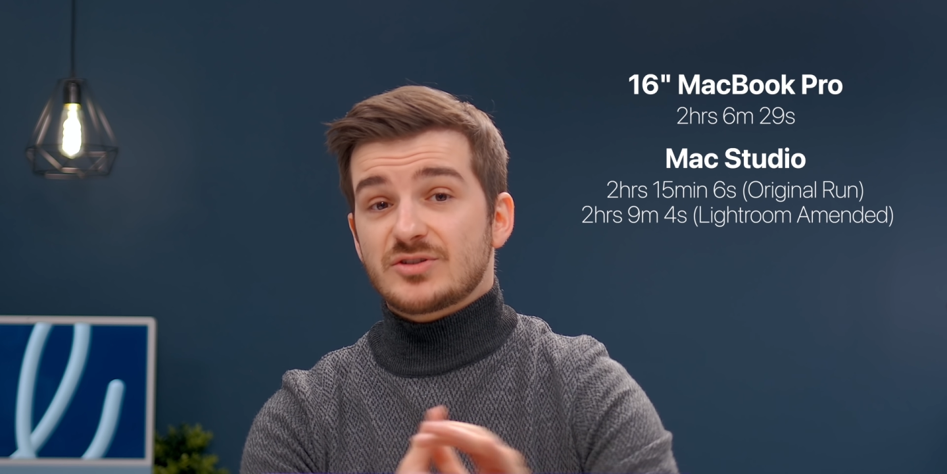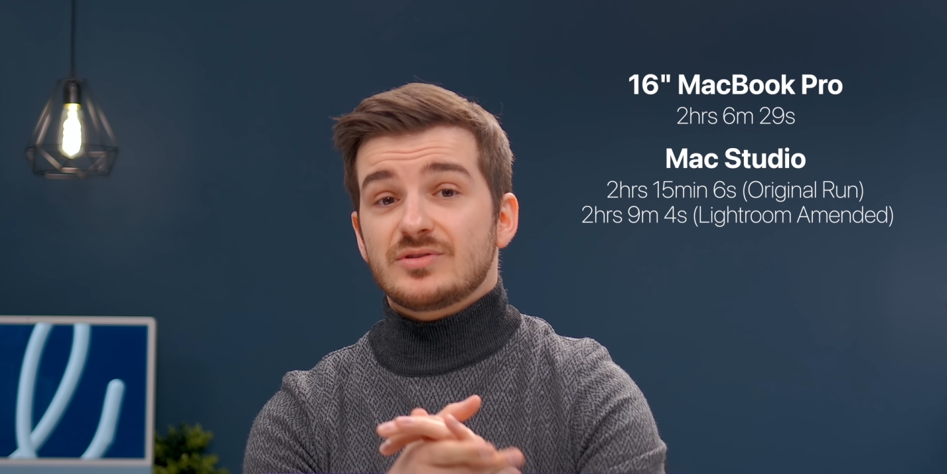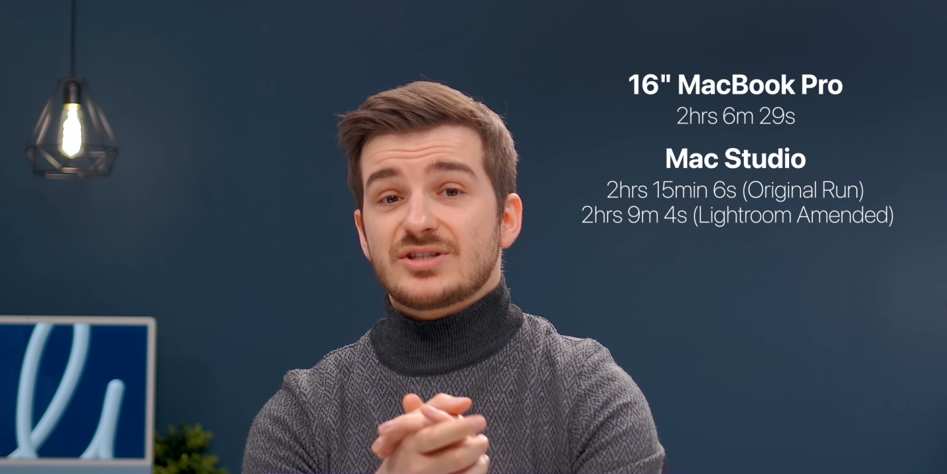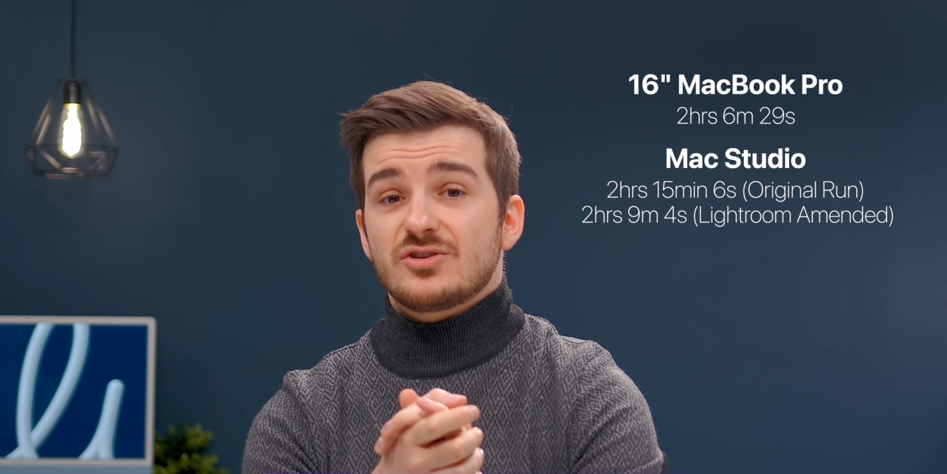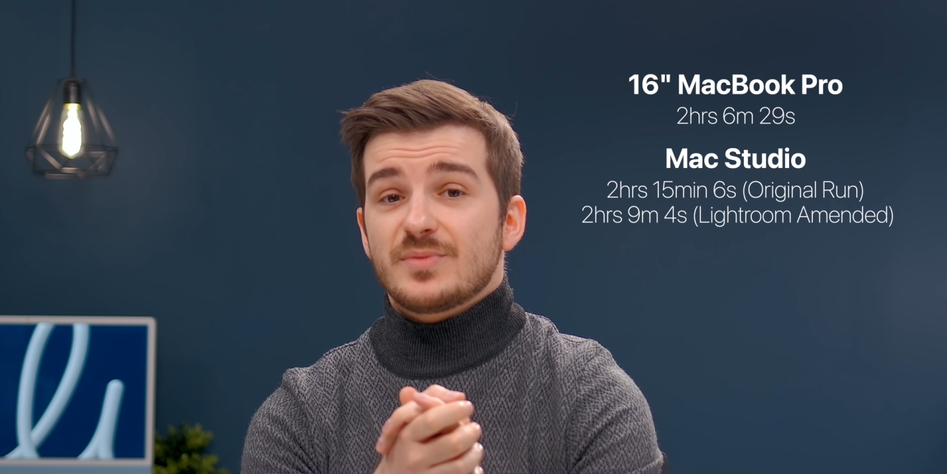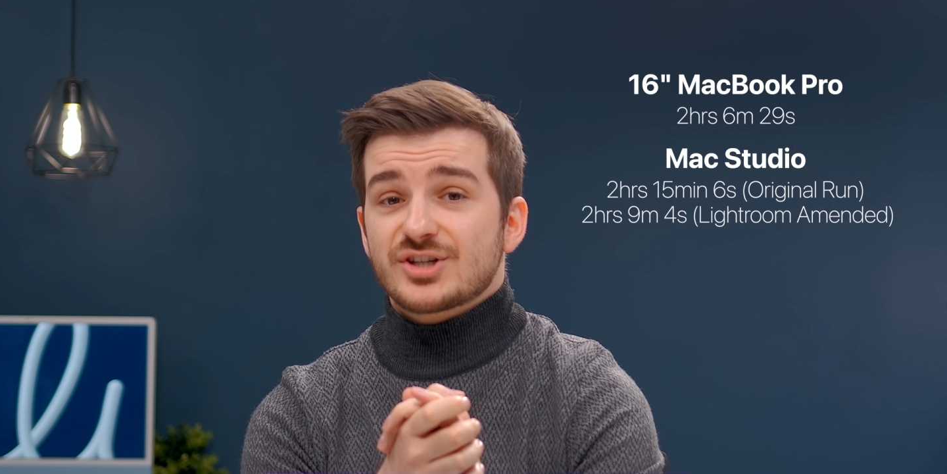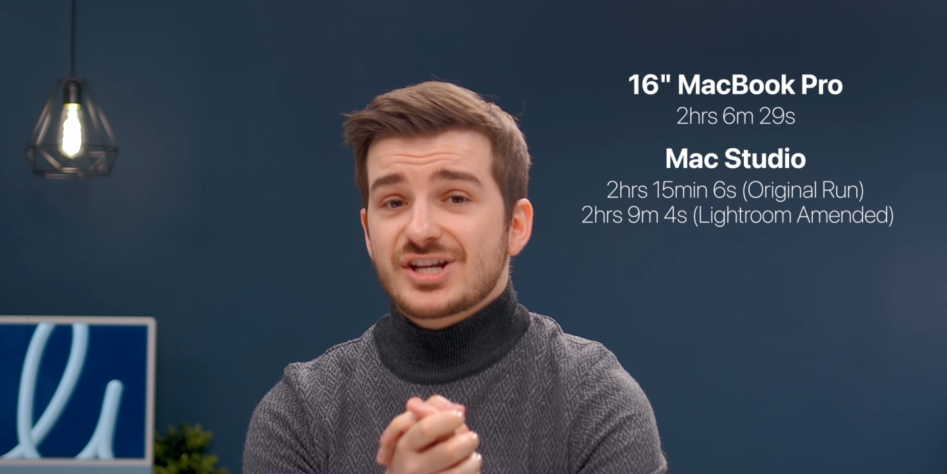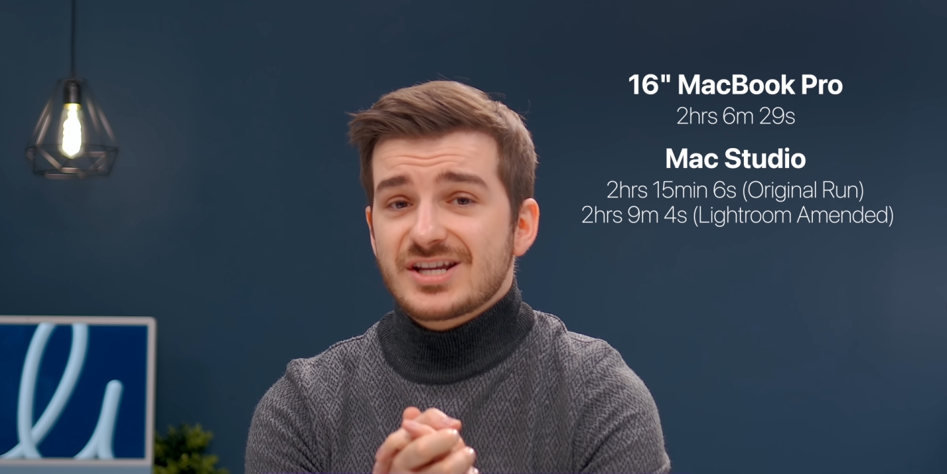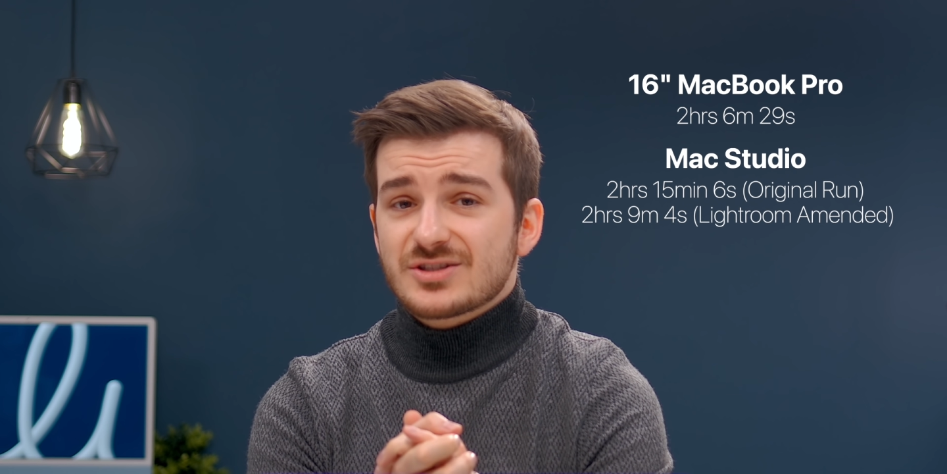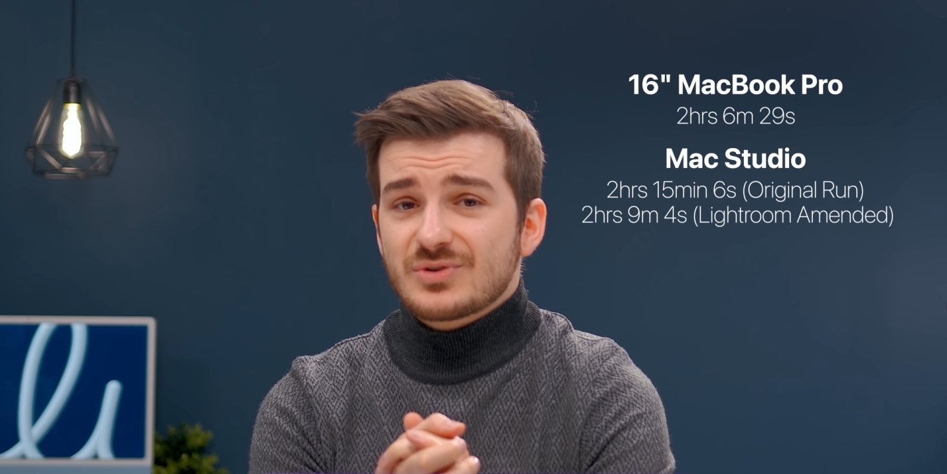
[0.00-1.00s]
between these two
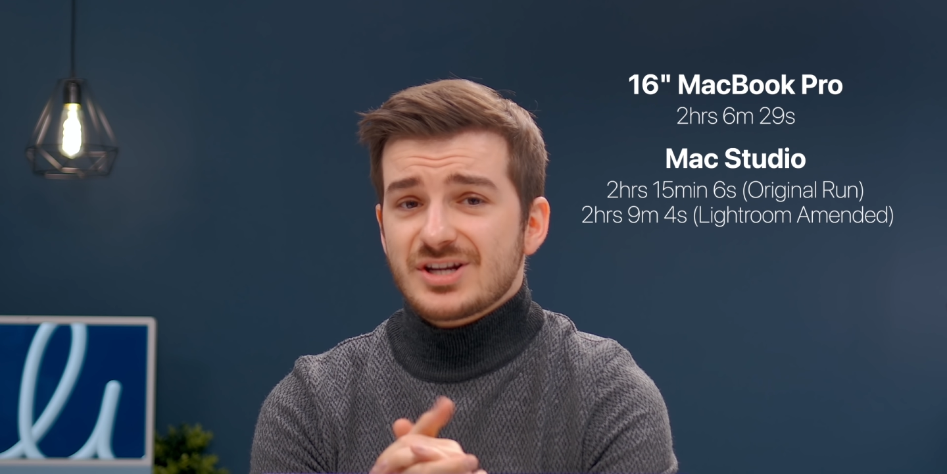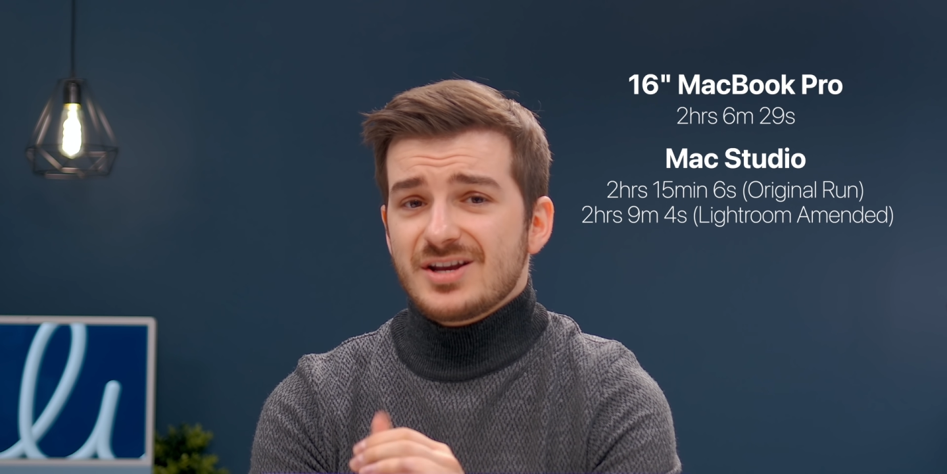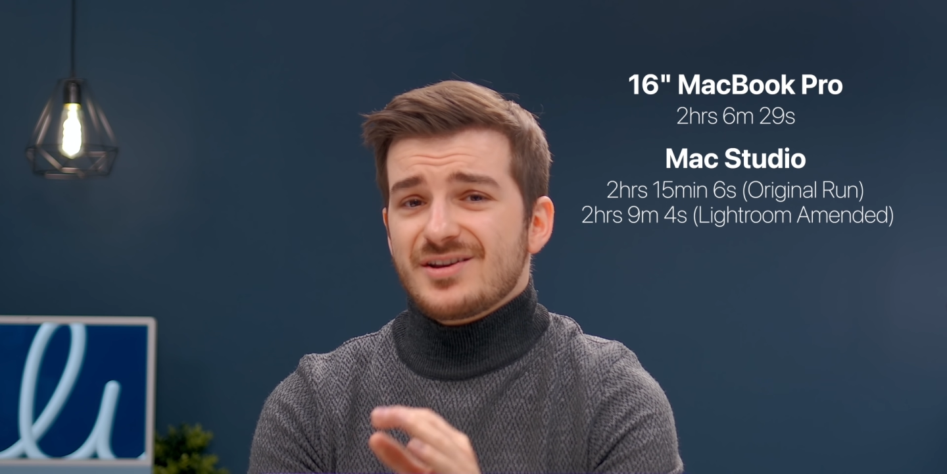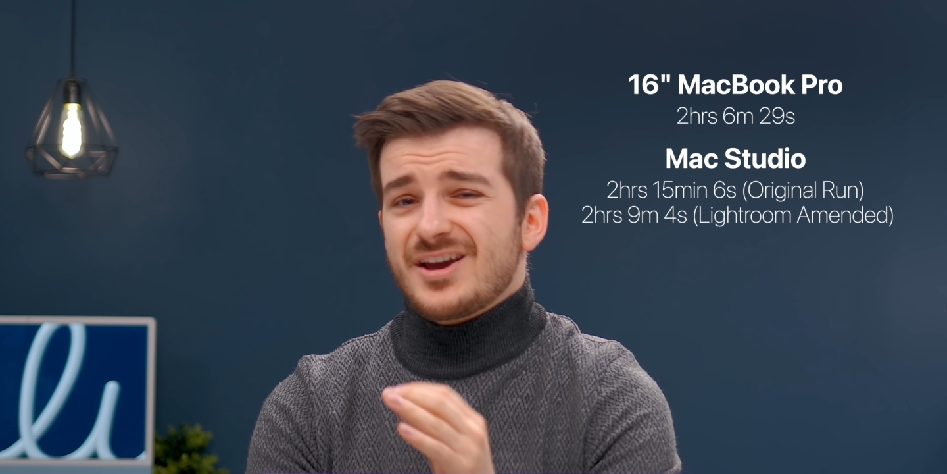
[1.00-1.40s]
machines, which